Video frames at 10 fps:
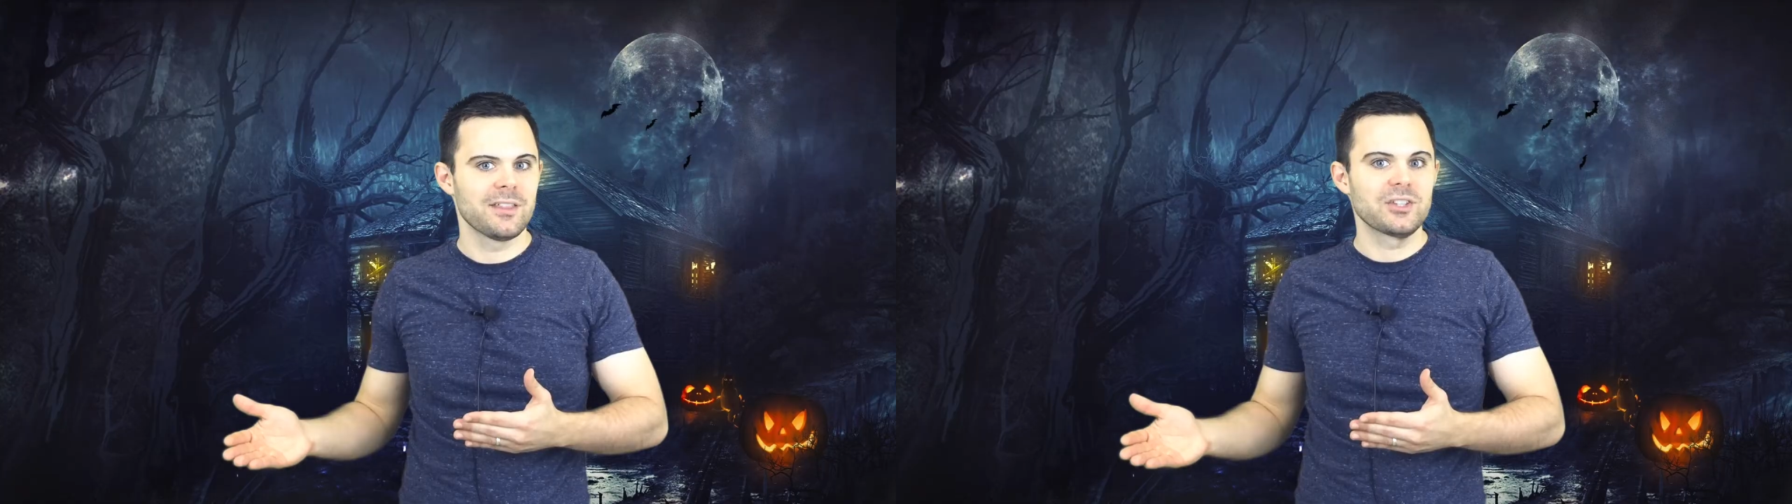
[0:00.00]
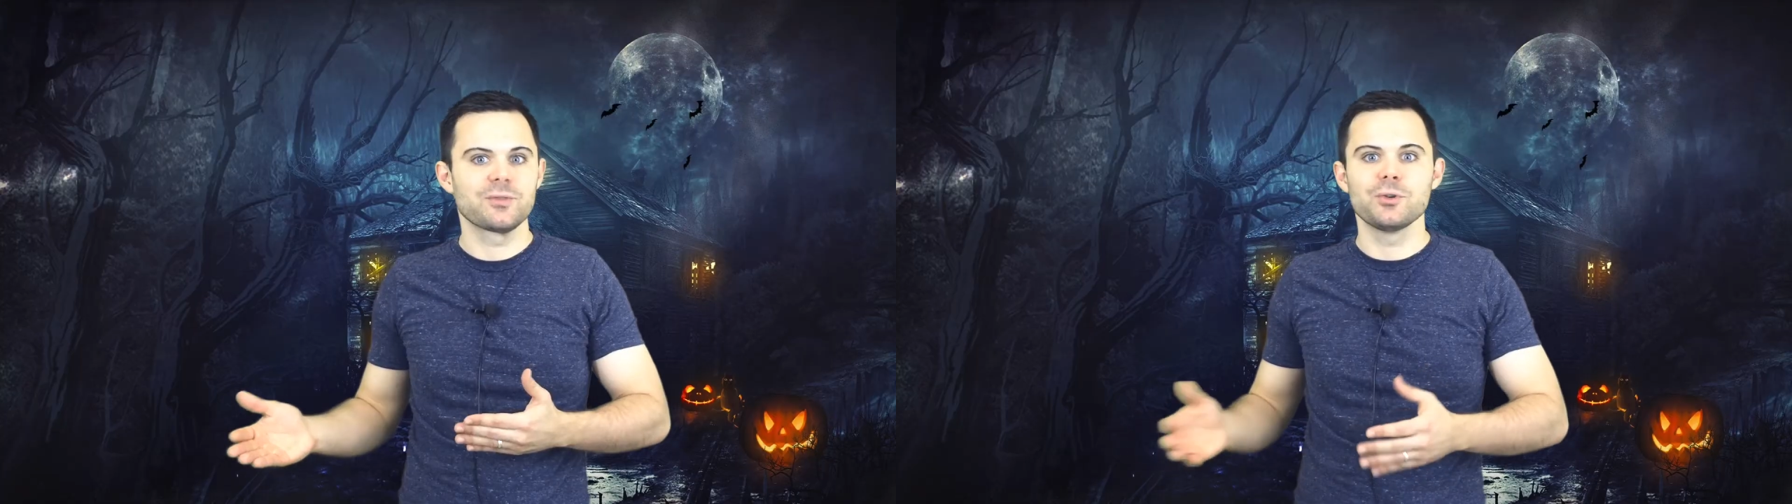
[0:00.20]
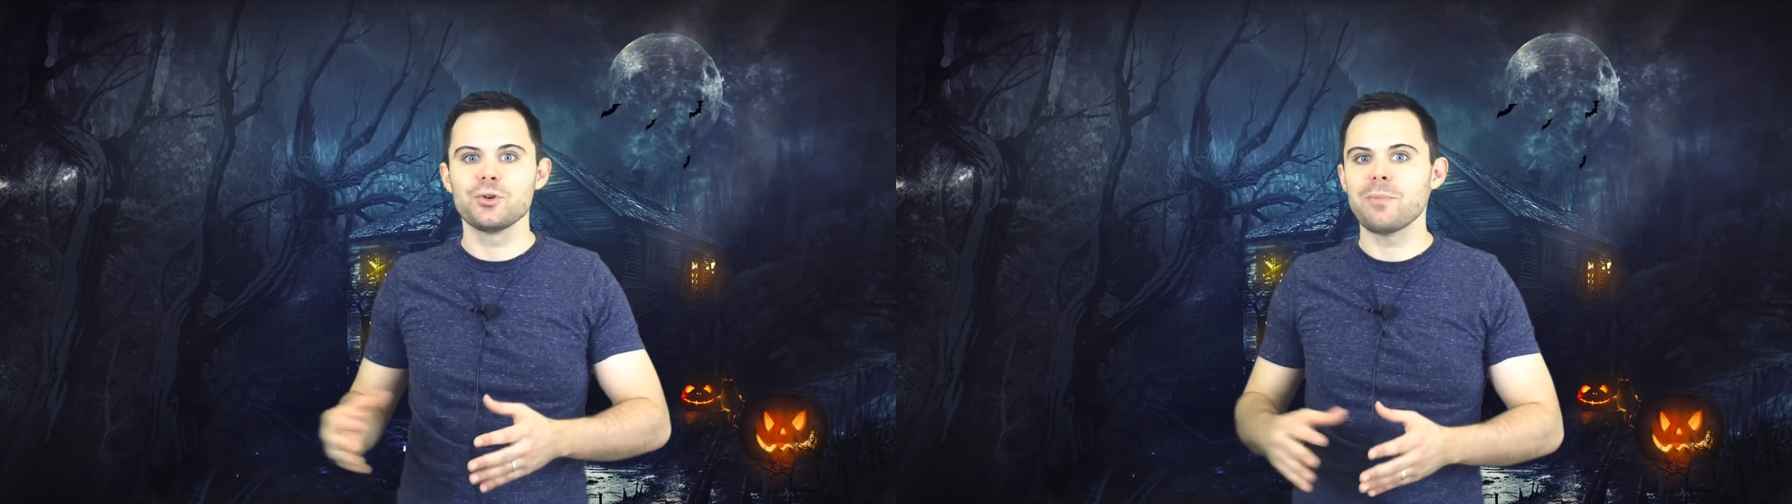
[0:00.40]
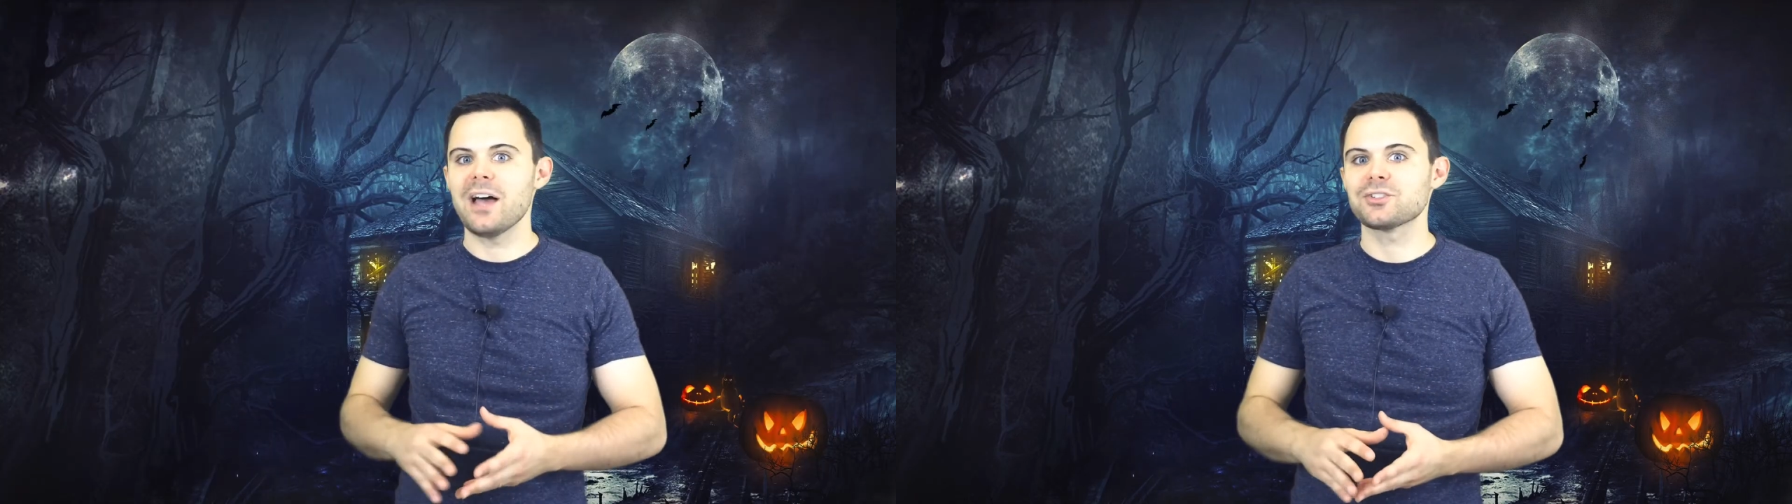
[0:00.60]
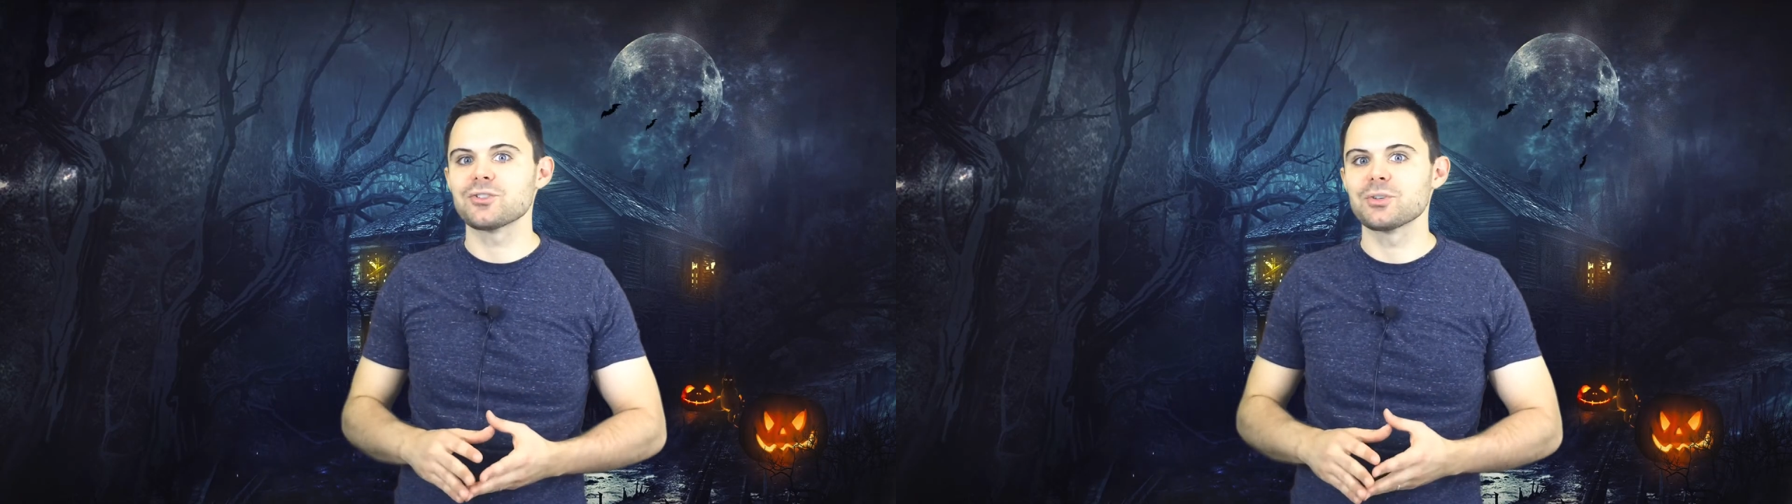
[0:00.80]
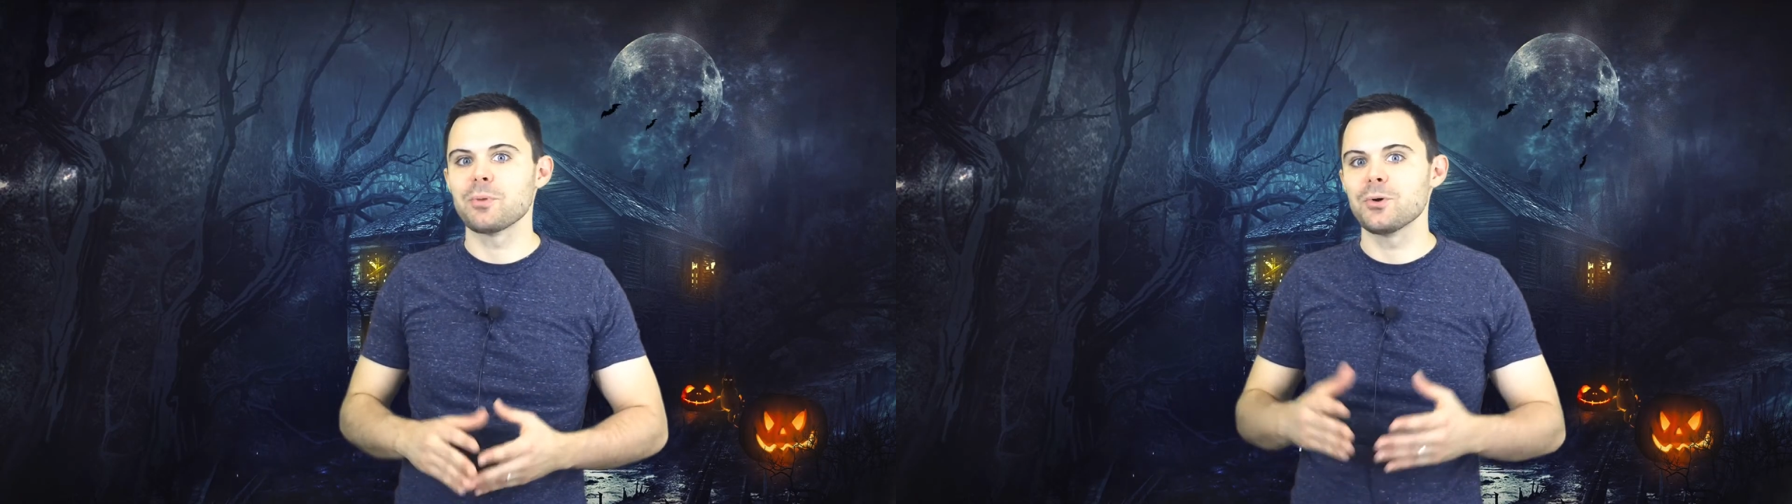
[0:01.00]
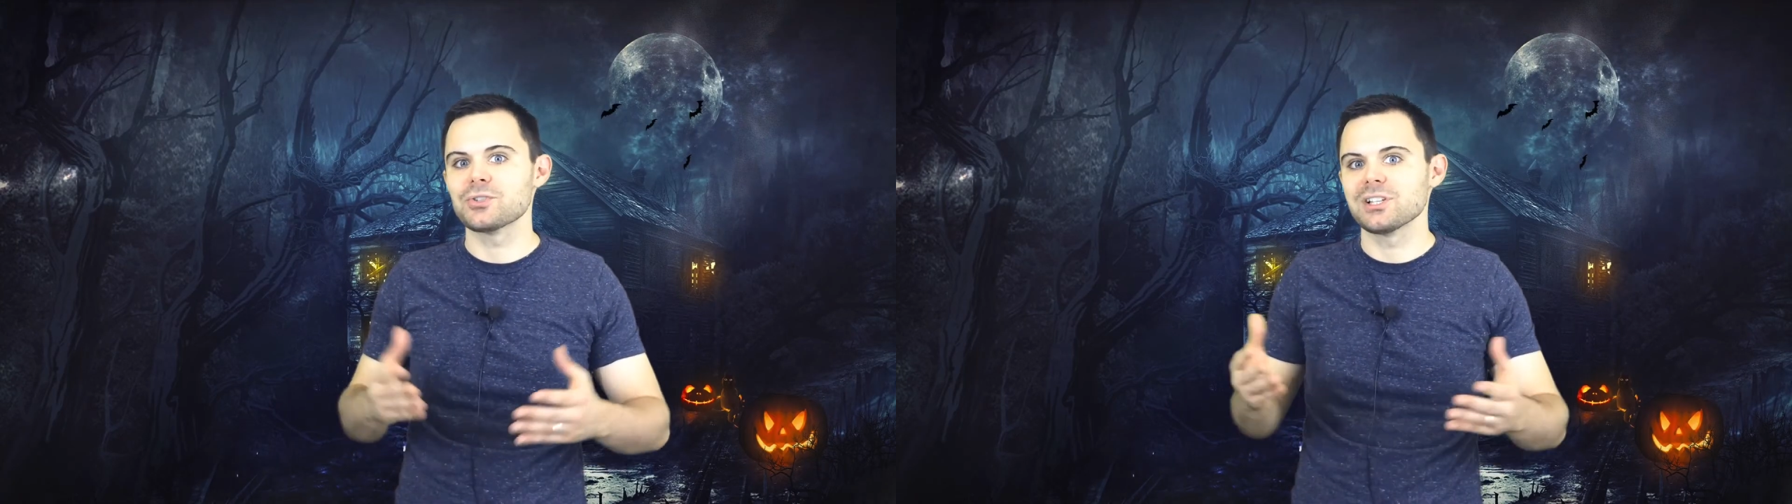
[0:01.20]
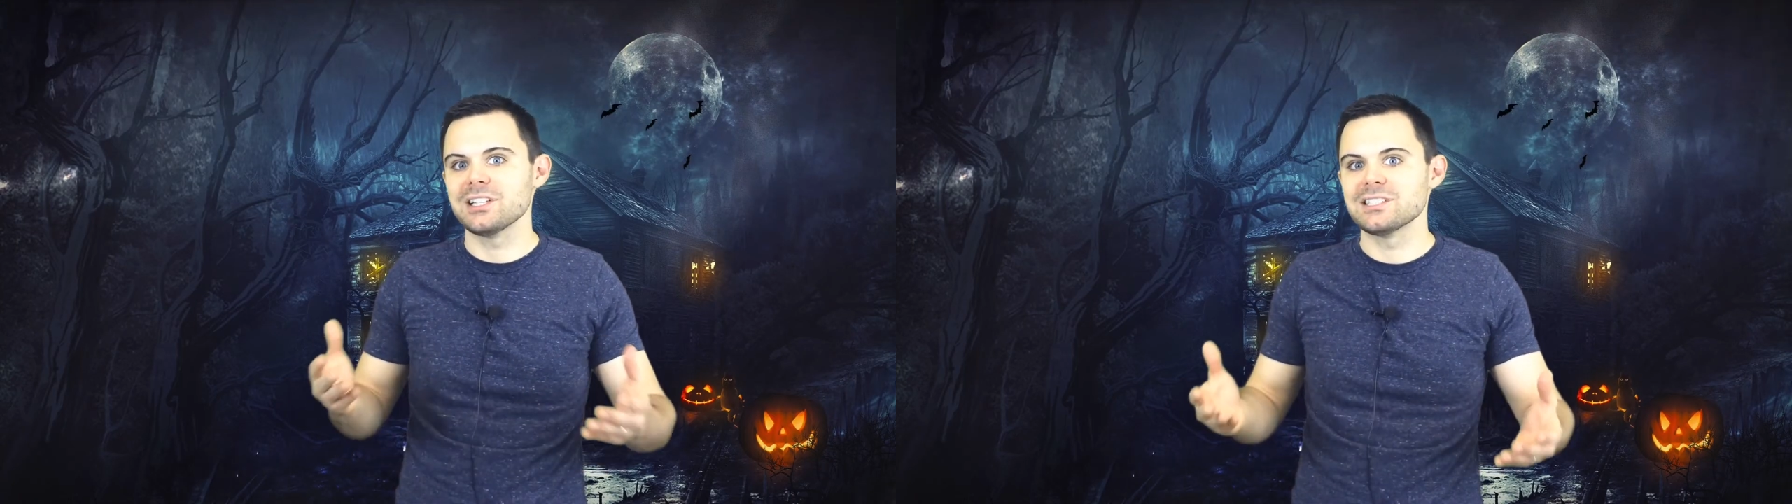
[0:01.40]
This voodoo master
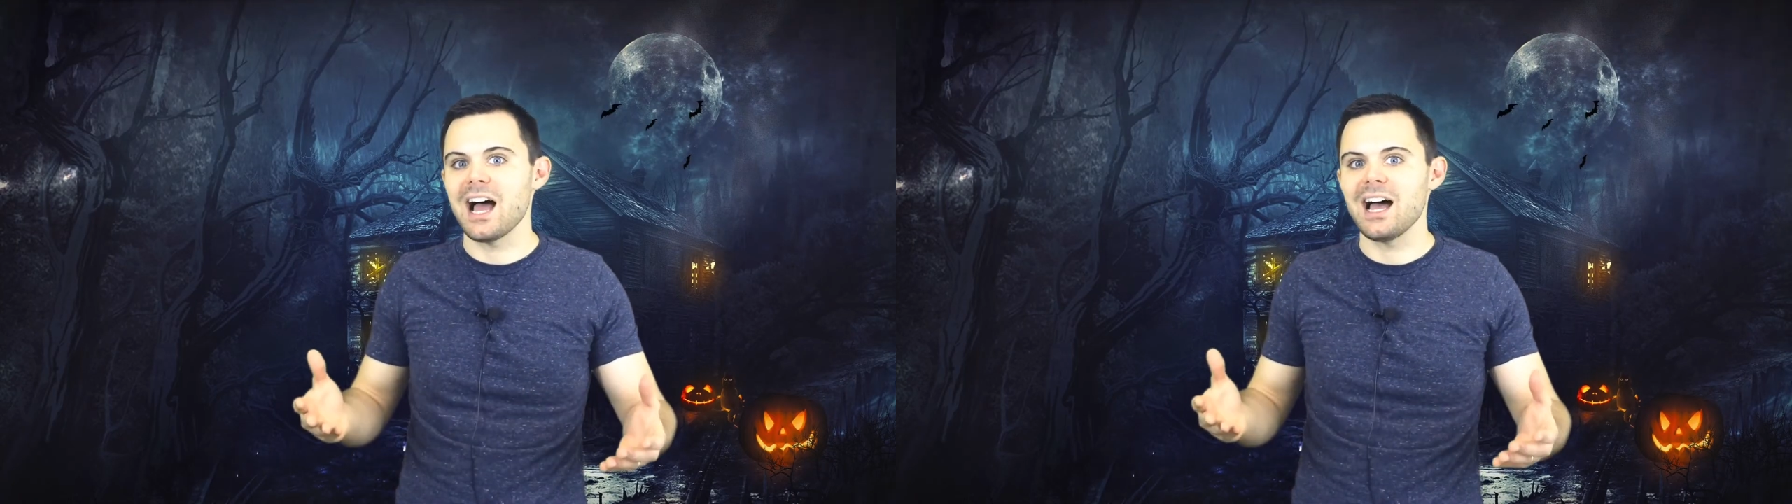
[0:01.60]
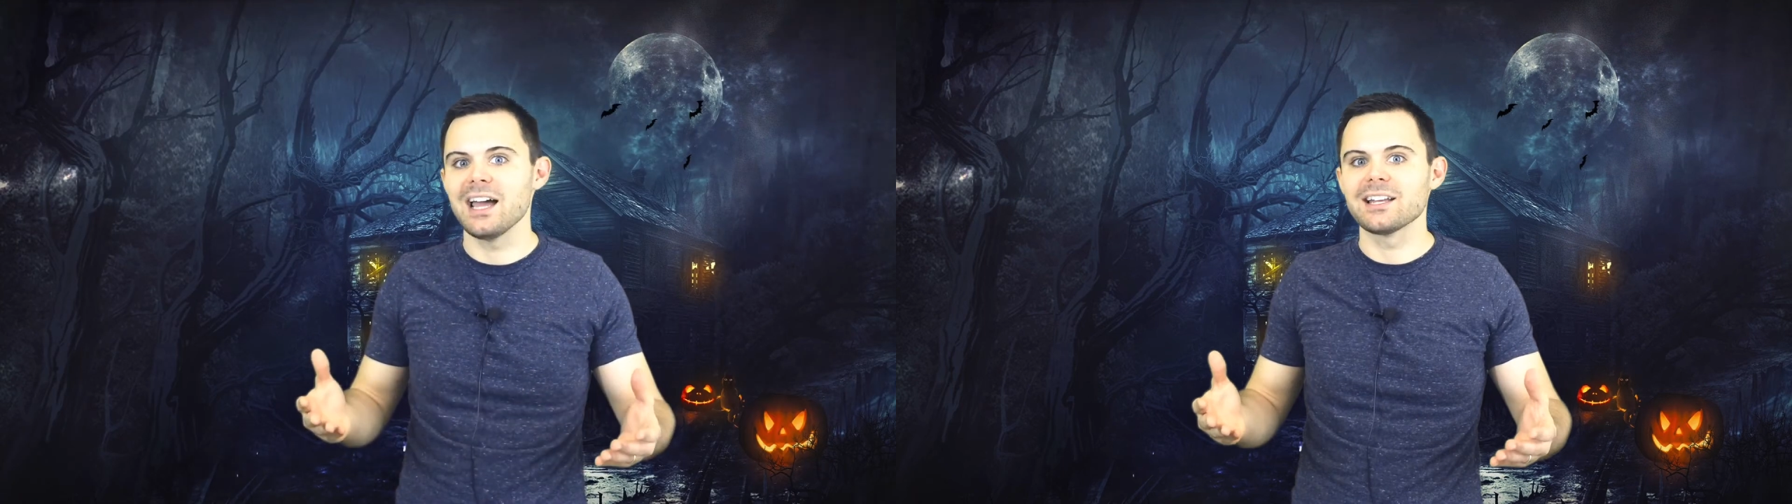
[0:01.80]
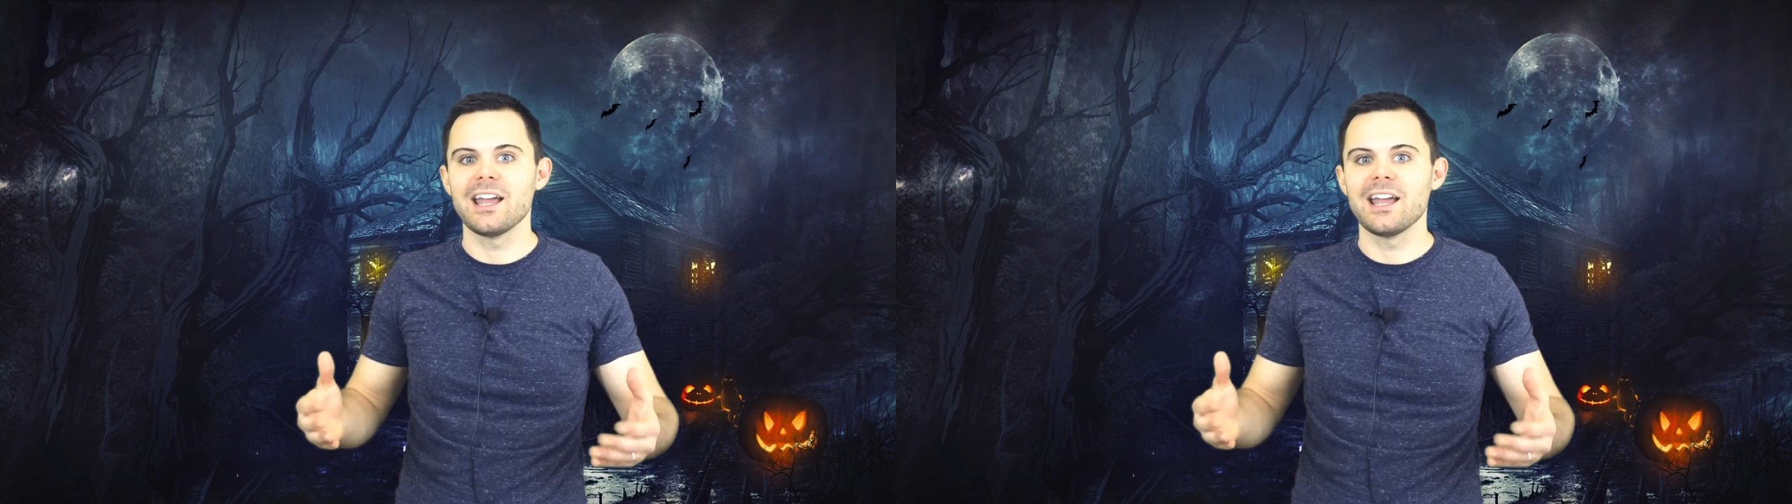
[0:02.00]
supposedly died,